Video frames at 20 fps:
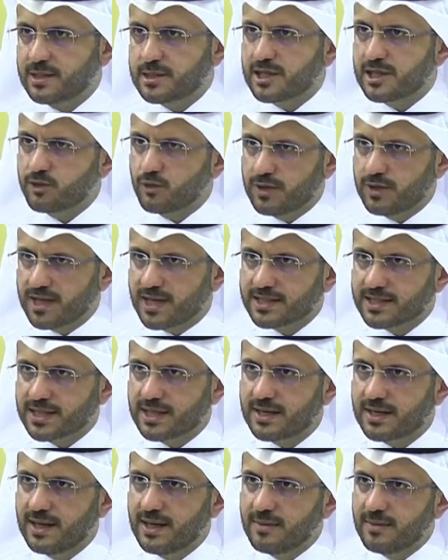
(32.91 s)
It's not only
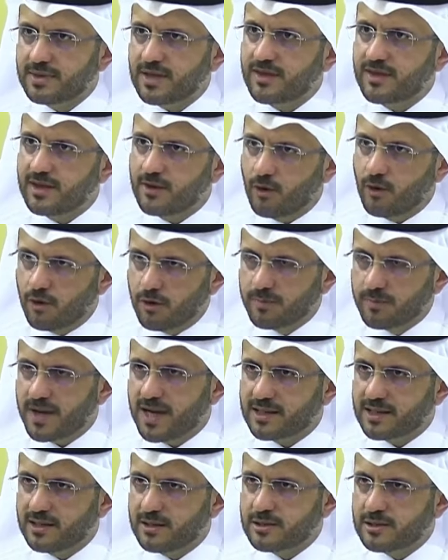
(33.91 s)
Qatar, but I think all
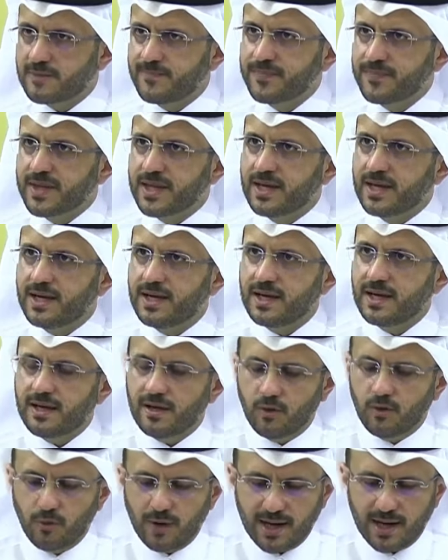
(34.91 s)
parties
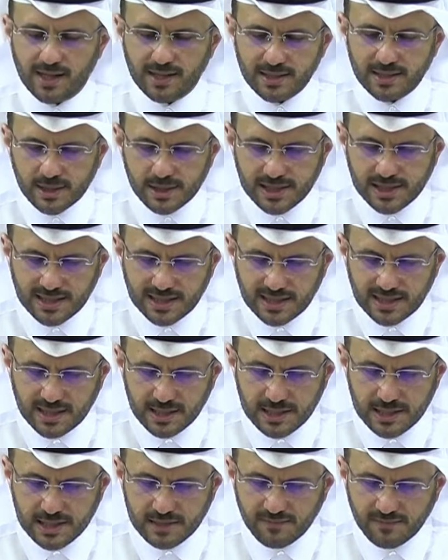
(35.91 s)
who are interested in
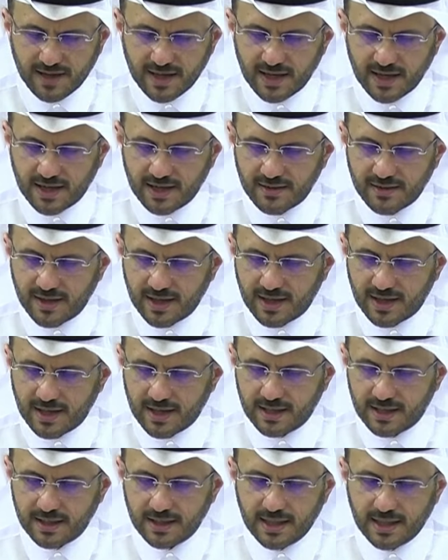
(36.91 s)
a ceasefire right
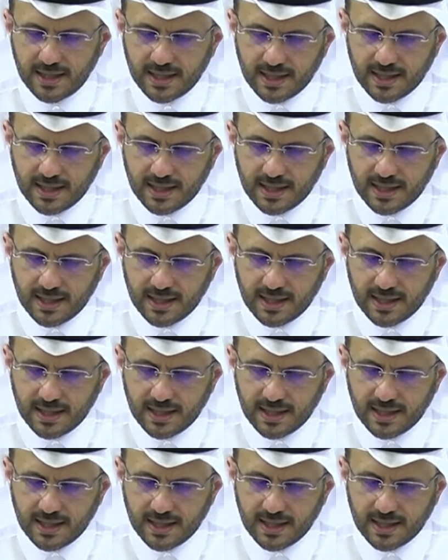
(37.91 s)
there